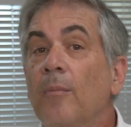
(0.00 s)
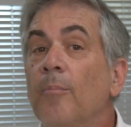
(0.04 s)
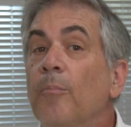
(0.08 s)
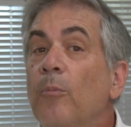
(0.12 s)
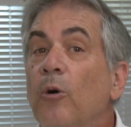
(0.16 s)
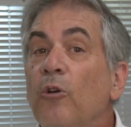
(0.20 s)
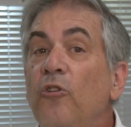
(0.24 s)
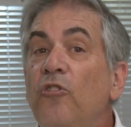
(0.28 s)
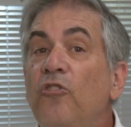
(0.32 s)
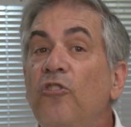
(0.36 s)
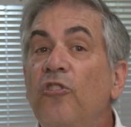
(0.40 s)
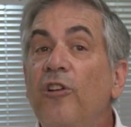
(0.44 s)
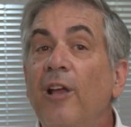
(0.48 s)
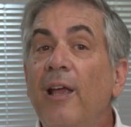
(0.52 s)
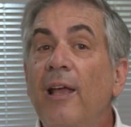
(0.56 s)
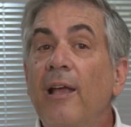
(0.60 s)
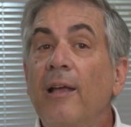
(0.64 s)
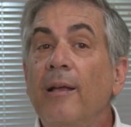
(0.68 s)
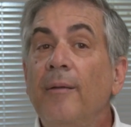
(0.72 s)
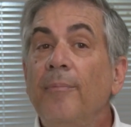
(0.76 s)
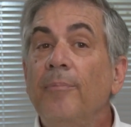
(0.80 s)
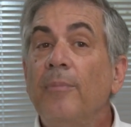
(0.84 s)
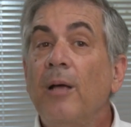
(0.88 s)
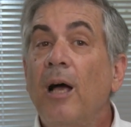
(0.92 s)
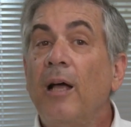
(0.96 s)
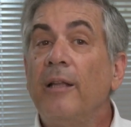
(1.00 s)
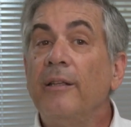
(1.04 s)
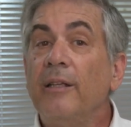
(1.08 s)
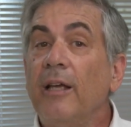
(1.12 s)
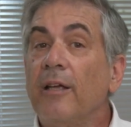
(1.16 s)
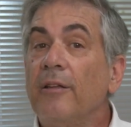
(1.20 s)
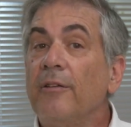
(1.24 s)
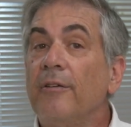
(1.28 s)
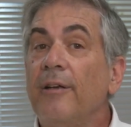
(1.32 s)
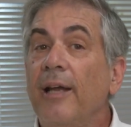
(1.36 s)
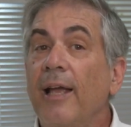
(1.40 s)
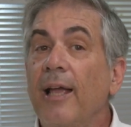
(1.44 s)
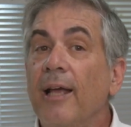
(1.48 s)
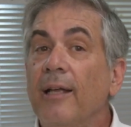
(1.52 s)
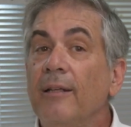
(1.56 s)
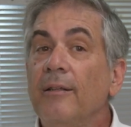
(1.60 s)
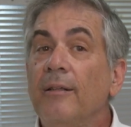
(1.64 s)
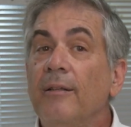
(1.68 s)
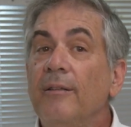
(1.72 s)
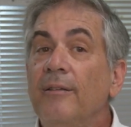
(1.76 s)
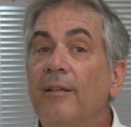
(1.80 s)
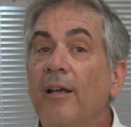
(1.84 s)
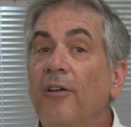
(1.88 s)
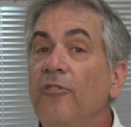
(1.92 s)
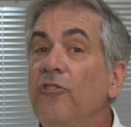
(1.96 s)
Moshe, on the other hand,
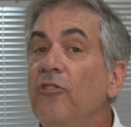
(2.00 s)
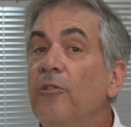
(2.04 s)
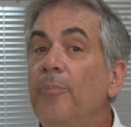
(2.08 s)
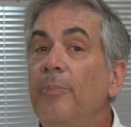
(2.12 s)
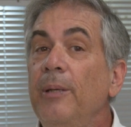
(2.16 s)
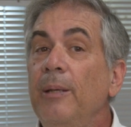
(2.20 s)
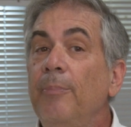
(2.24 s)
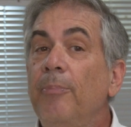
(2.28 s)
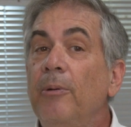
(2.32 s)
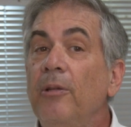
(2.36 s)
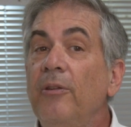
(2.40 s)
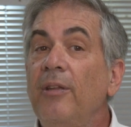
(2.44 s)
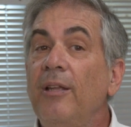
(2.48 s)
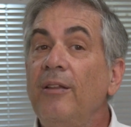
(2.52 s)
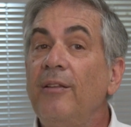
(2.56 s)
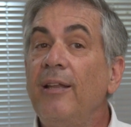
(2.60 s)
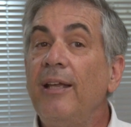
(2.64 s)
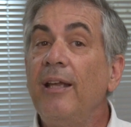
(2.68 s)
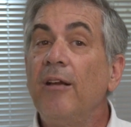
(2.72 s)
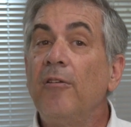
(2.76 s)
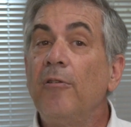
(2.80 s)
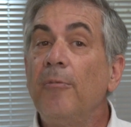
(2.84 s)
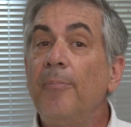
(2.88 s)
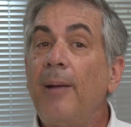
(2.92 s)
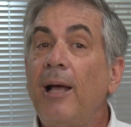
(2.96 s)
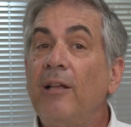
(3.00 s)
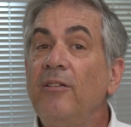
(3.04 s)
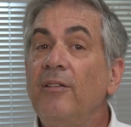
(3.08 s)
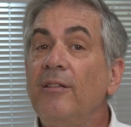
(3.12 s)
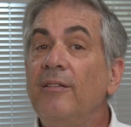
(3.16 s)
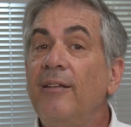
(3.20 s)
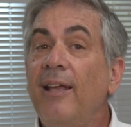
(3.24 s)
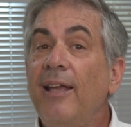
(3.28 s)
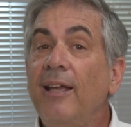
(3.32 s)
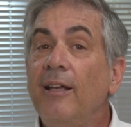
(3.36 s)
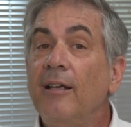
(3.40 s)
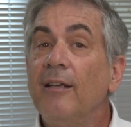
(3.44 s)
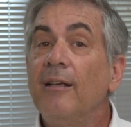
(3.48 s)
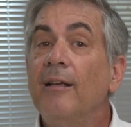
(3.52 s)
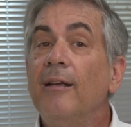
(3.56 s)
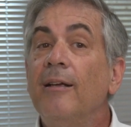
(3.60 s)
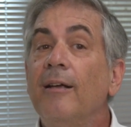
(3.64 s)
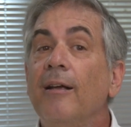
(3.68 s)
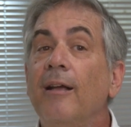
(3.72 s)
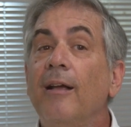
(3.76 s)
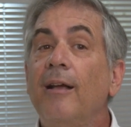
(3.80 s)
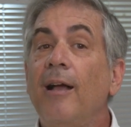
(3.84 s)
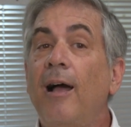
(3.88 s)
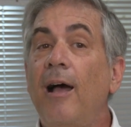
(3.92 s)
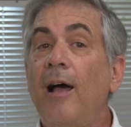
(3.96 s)
tells the people that they are about to take
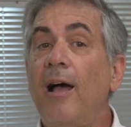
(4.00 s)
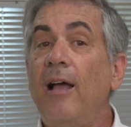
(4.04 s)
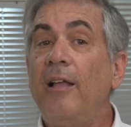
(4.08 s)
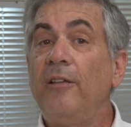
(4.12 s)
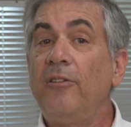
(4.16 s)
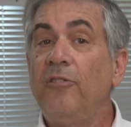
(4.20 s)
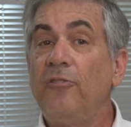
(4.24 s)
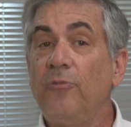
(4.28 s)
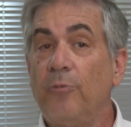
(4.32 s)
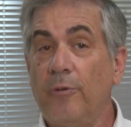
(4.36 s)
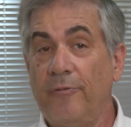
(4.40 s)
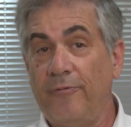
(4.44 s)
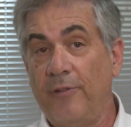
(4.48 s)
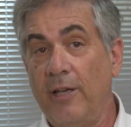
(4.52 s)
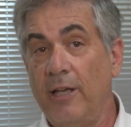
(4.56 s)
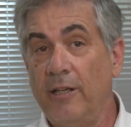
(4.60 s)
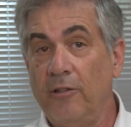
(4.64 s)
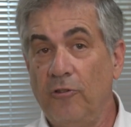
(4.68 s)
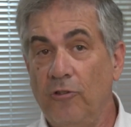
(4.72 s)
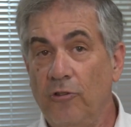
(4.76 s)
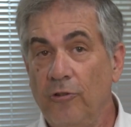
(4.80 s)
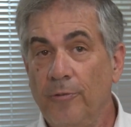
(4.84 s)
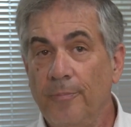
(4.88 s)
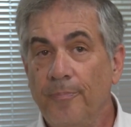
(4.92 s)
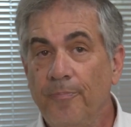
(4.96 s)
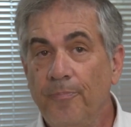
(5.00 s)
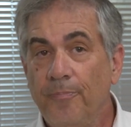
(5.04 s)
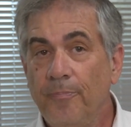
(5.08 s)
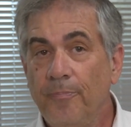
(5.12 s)
God's revenge.